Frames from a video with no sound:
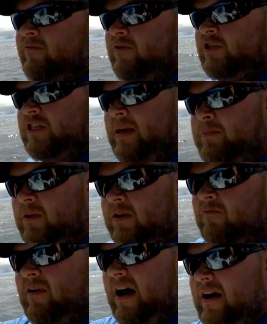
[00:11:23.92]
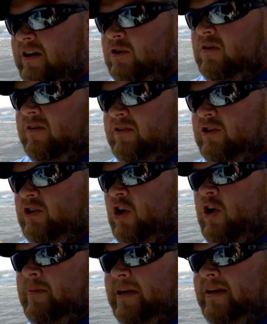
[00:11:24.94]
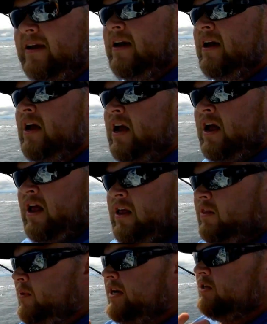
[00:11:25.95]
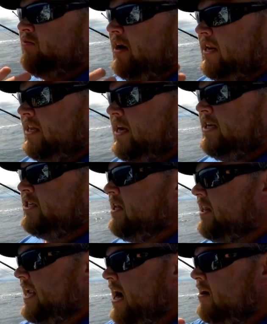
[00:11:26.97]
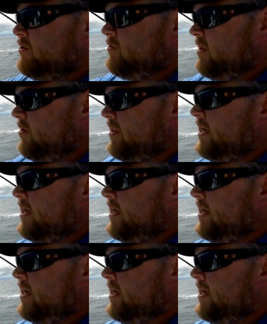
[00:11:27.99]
of stippled and sort of turbid. The wind's running the east and the current's running on